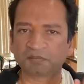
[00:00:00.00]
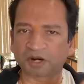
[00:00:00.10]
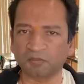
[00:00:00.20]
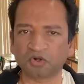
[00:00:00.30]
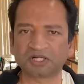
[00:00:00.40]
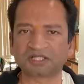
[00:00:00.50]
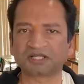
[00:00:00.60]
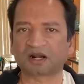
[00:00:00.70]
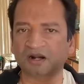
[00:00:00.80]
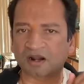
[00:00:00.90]
the
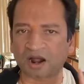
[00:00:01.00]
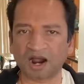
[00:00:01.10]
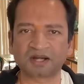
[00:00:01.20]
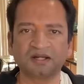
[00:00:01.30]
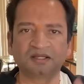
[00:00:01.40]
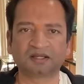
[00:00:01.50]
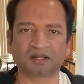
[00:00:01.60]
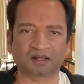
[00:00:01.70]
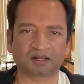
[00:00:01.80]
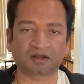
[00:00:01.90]
promoters are not
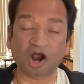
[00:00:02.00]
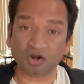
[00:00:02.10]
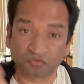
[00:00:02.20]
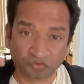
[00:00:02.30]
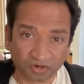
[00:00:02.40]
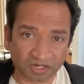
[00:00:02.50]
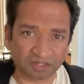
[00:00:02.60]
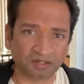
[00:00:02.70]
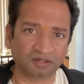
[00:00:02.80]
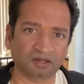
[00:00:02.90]
legal, not
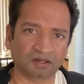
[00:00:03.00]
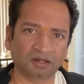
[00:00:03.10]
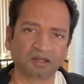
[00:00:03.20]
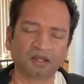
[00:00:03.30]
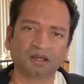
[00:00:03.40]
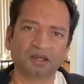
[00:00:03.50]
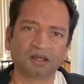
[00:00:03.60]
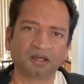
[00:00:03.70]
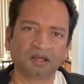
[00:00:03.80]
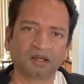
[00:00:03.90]
fully legal.
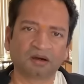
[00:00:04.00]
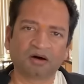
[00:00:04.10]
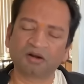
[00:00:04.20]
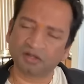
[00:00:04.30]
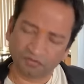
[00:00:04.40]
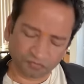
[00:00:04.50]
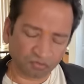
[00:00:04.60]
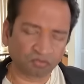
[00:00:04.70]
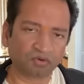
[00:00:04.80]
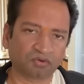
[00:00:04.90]
Or if
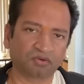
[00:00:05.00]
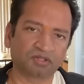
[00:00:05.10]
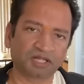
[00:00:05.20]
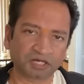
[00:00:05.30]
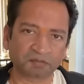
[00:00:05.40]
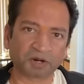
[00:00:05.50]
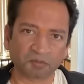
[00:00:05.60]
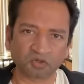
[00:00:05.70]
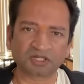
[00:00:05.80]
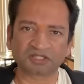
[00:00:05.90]
you know that the
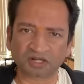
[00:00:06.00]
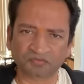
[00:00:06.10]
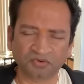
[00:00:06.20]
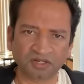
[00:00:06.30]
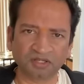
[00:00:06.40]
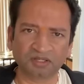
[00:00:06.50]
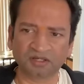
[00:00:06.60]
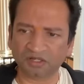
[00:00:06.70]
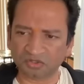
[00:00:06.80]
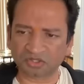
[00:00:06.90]
promoters are fully
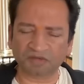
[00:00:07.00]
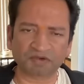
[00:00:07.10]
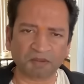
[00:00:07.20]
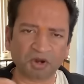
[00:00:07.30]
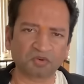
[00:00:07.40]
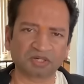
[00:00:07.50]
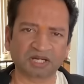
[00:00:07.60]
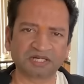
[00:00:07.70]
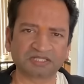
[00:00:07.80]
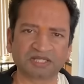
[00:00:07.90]
legal, you should have come out
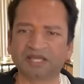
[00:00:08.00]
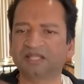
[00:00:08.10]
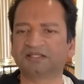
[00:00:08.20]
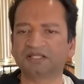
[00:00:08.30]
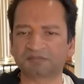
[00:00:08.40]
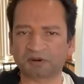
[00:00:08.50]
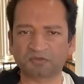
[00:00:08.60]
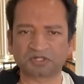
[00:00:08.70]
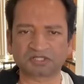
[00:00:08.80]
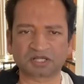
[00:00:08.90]
and say, hey, these
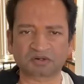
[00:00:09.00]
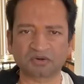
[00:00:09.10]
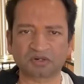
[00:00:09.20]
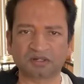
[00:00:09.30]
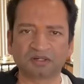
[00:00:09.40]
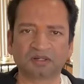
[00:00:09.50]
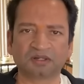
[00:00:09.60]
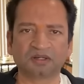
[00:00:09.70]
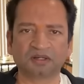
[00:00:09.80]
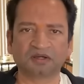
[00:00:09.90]
promoters are good.
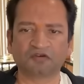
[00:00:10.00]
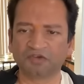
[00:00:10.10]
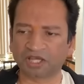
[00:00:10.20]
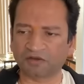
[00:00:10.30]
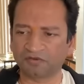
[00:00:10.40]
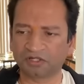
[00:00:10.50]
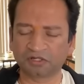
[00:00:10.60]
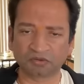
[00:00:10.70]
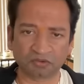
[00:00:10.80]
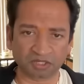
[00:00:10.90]
We have
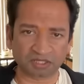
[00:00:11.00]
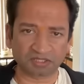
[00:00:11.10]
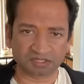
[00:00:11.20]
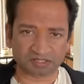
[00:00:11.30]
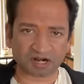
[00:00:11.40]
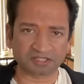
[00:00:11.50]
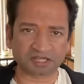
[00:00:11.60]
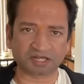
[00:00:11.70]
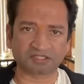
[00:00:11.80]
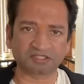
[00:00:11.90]
included these
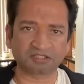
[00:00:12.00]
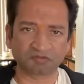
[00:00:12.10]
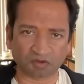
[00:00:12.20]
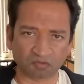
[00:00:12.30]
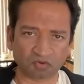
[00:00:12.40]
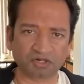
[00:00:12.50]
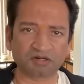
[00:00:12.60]
transactions, we have looked